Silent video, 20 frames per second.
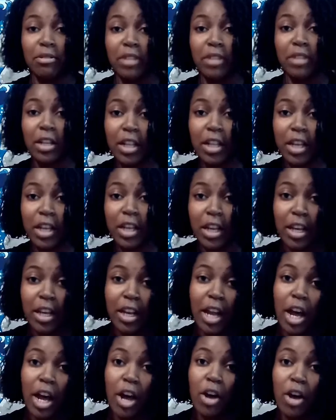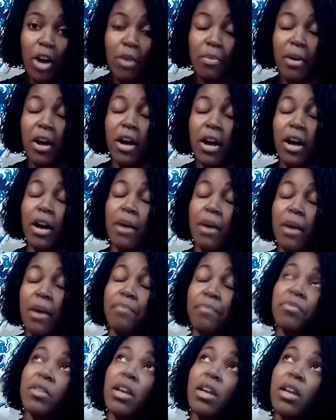tingly and help
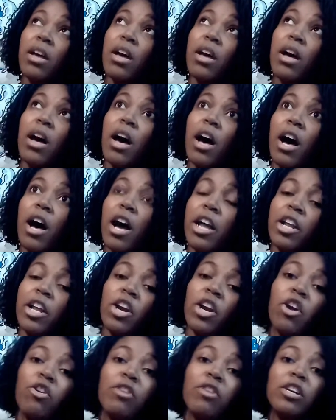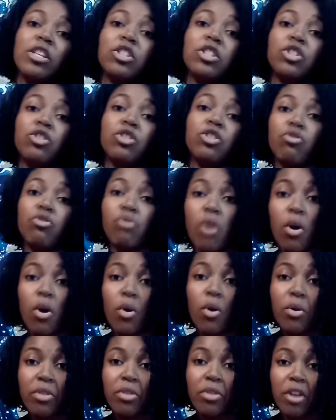encourage
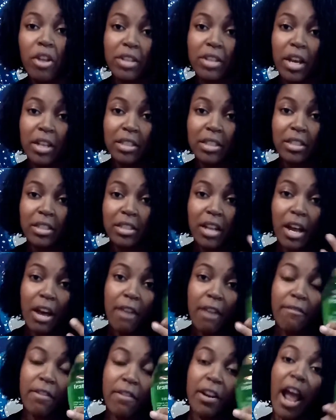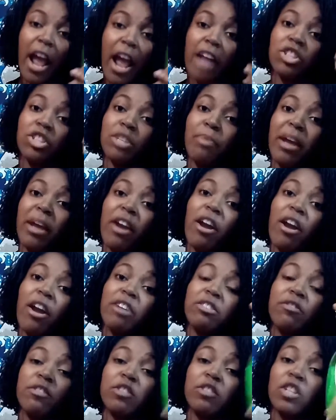growth and all this kind of stuff. And my hair
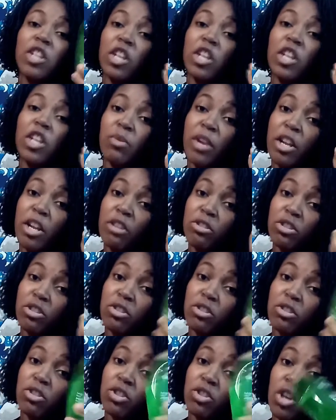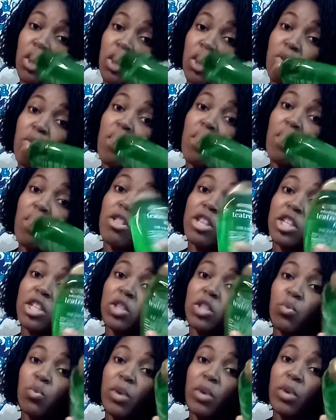actually feels cleaner when I use it. So
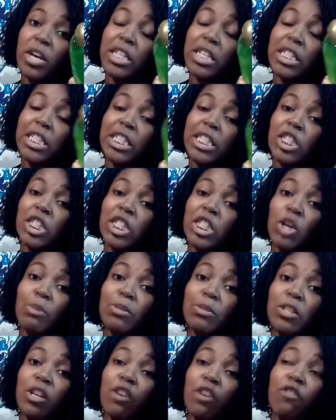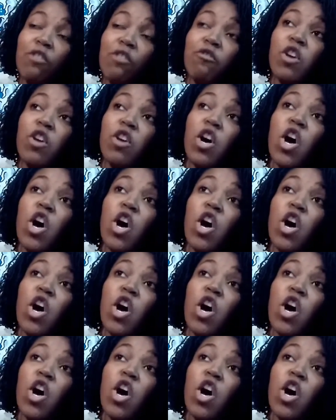this was, in terms of